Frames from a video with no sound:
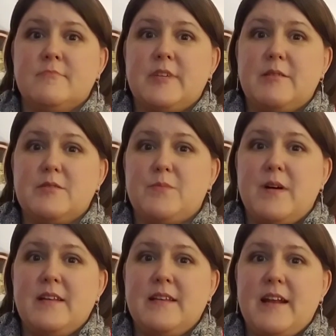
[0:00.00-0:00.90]
there was
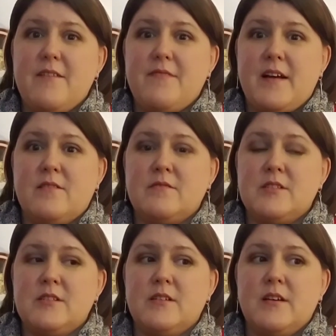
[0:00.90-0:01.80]
one that I found.
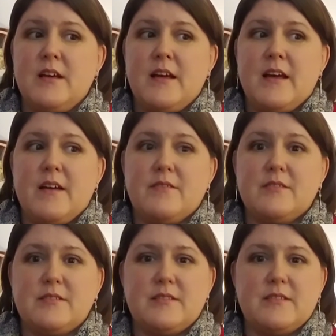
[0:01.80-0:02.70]
It's